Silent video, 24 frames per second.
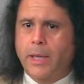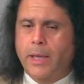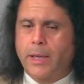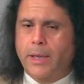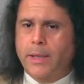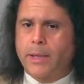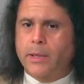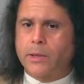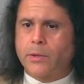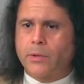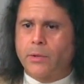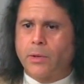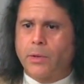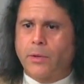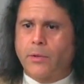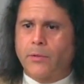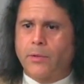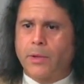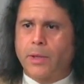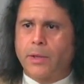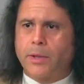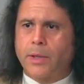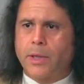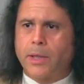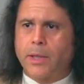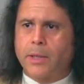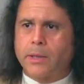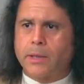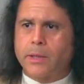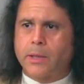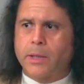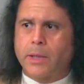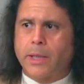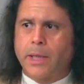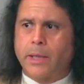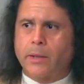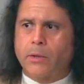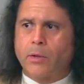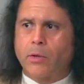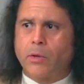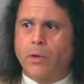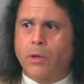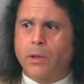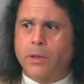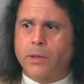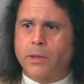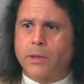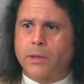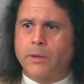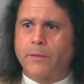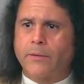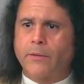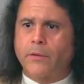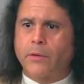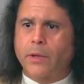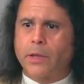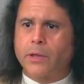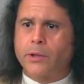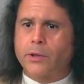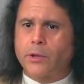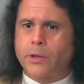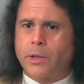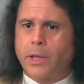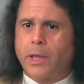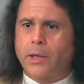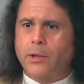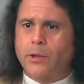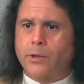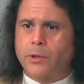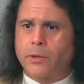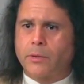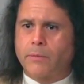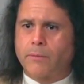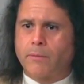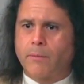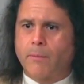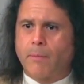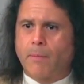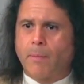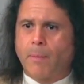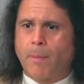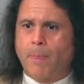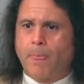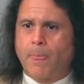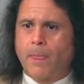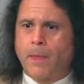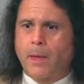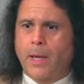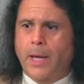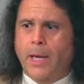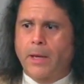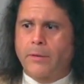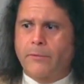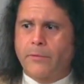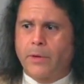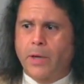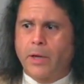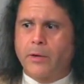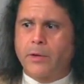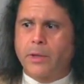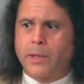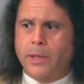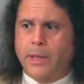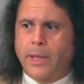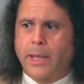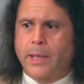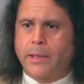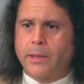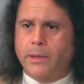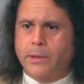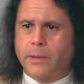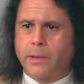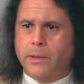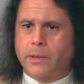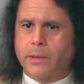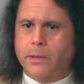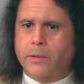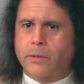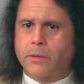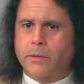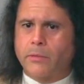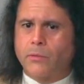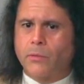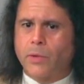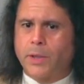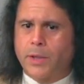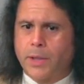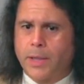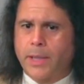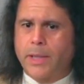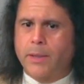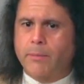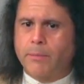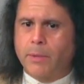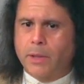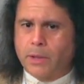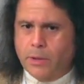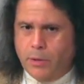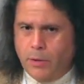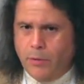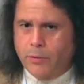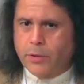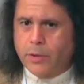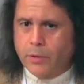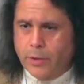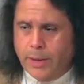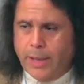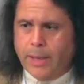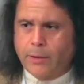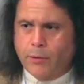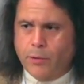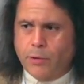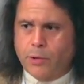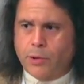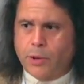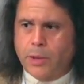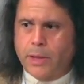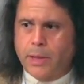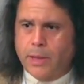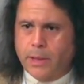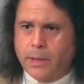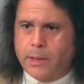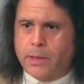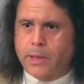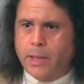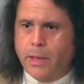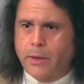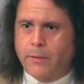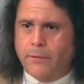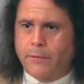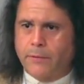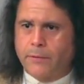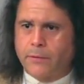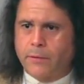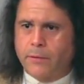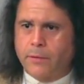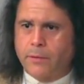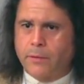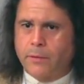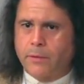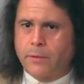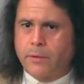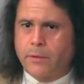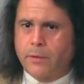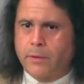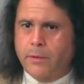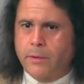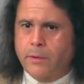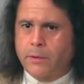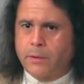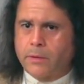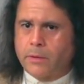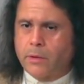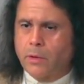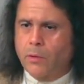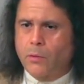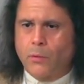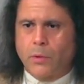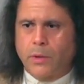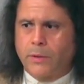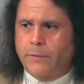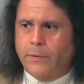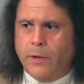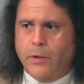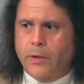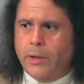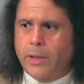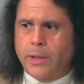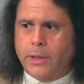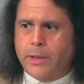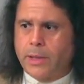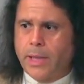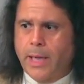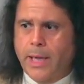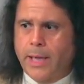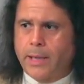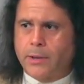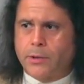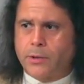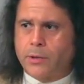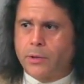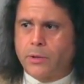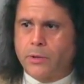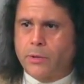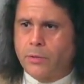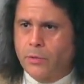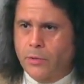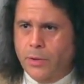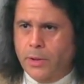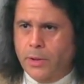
These are the 3 things that cause differentiation and variegatedness within material energy itself. So we're very attached to